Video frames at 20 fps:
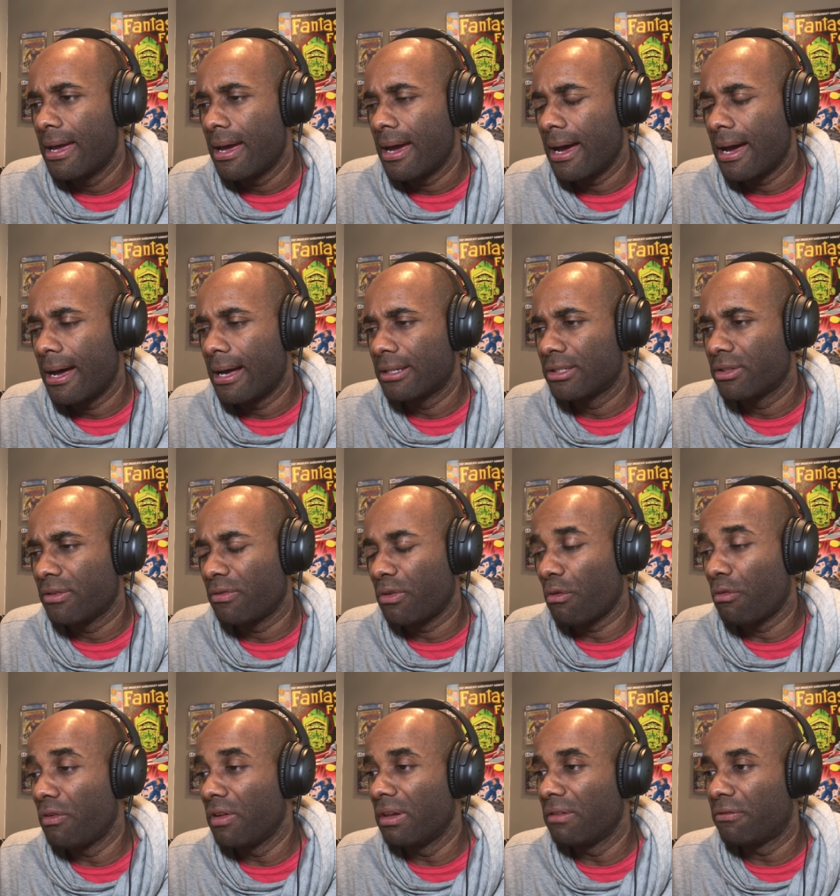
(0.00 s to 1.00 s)
Uh, so if you're
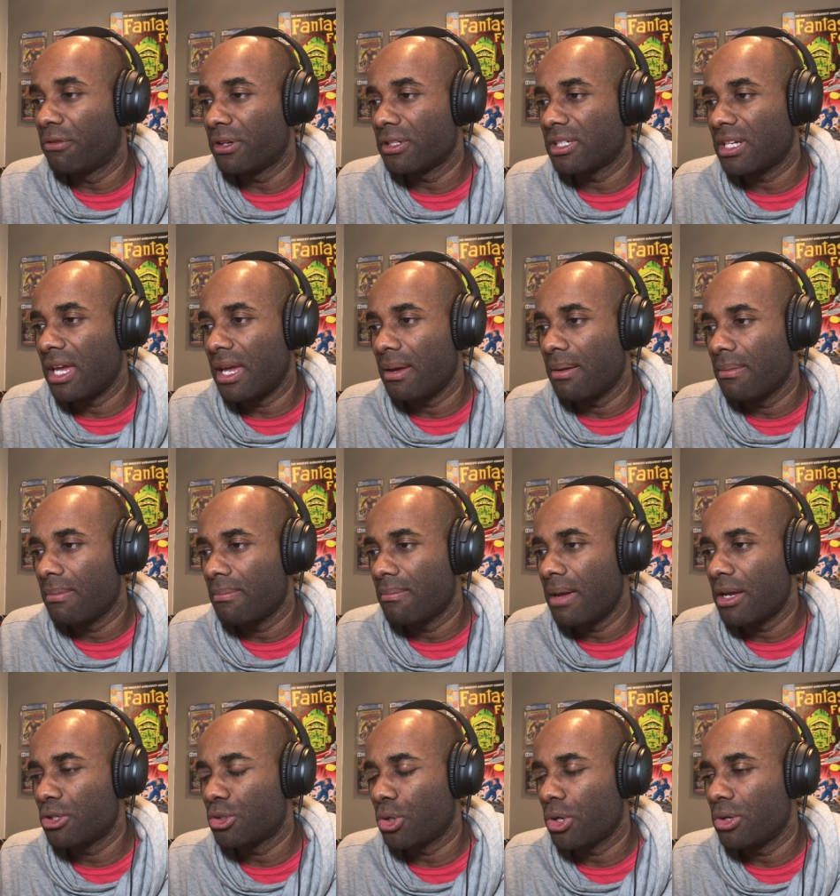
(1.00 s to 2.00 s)
feeling frisky,
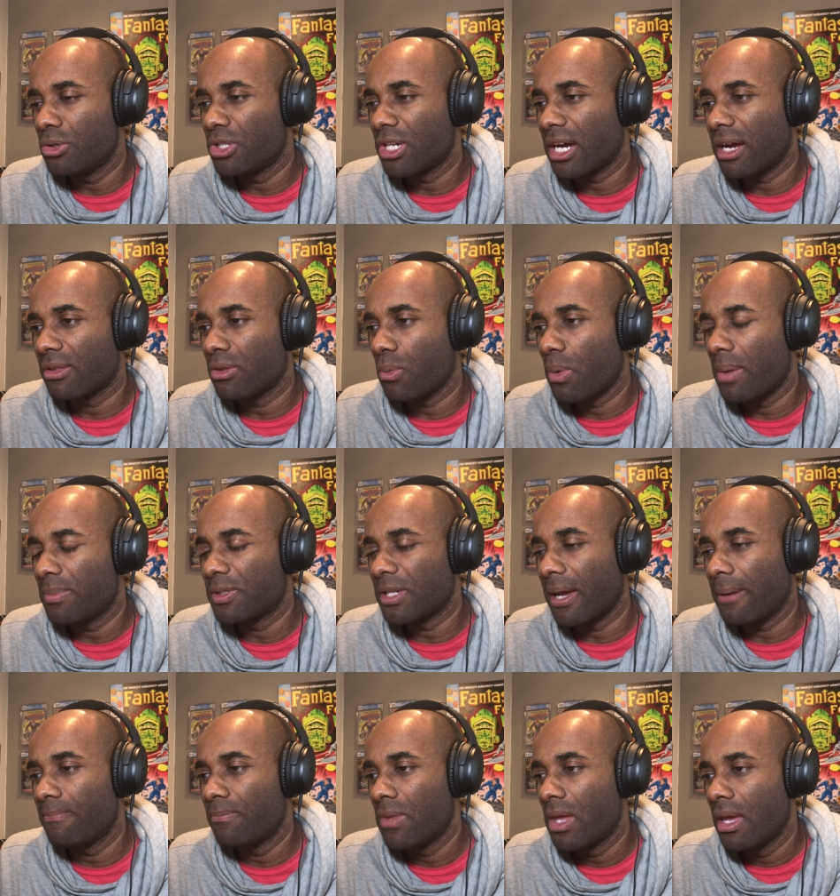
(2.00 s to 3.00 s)
make sure you check out the
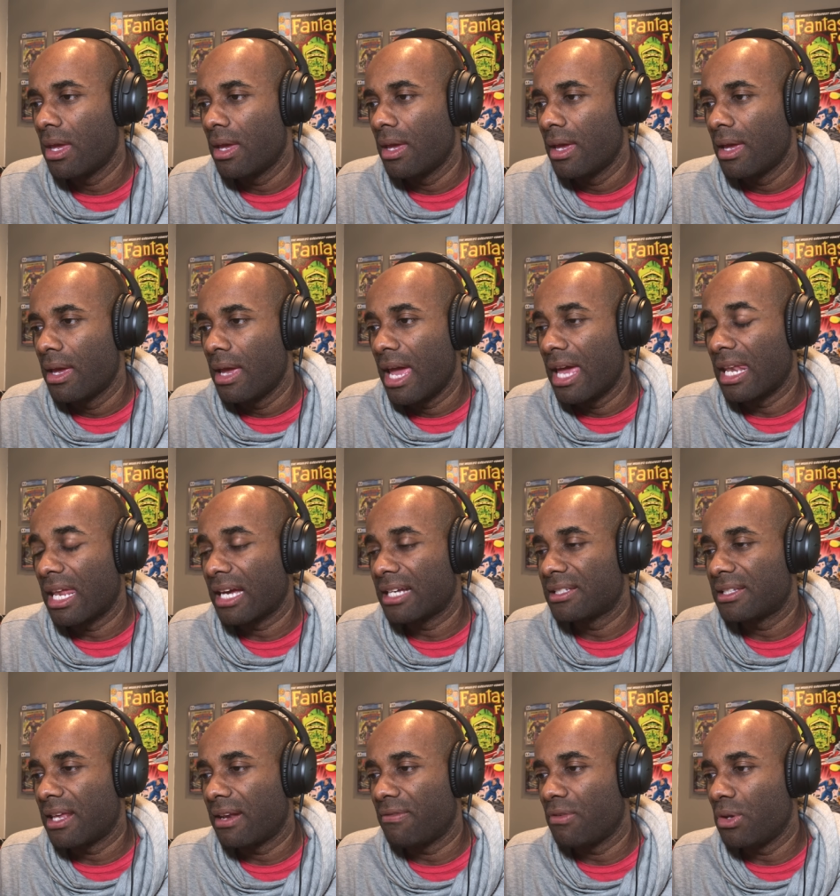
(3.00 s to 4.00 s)
website. And like I
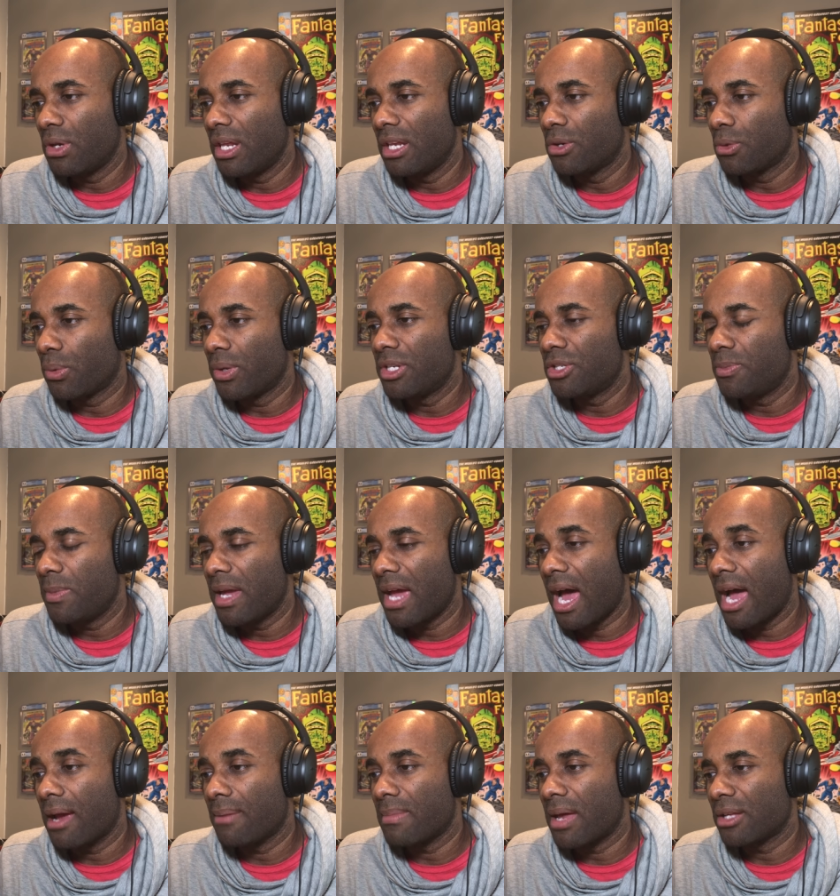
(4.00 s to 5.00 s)
said, if you need to reach me,
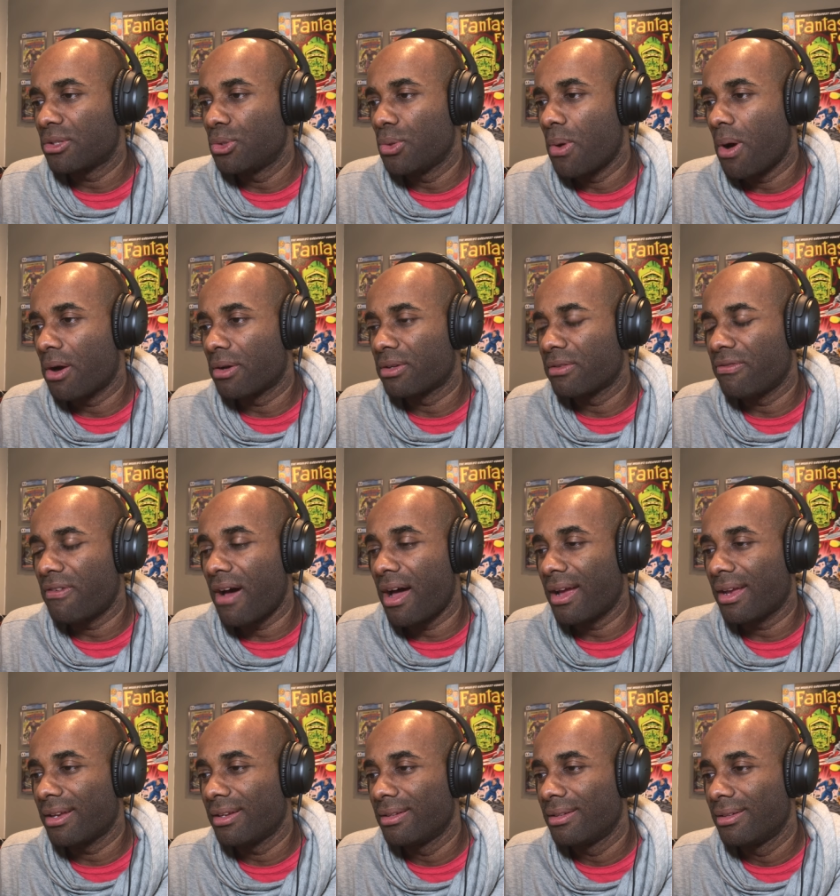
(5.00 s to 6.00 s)
I am not too hard to
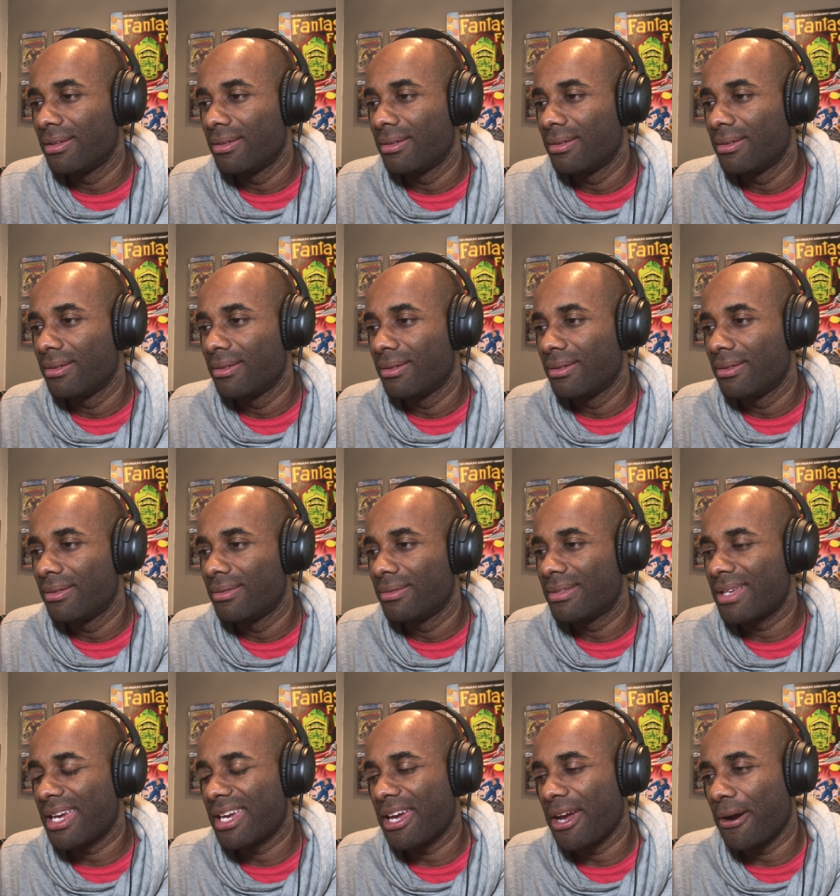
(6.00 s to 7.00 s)
find.
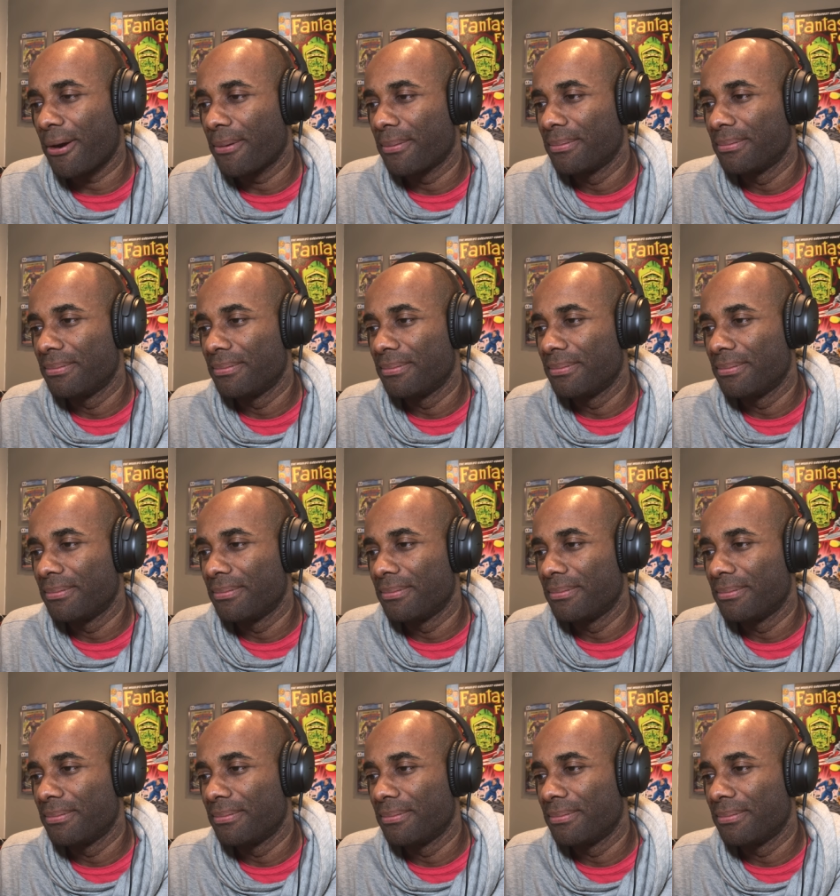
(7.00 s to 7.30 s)
Take care.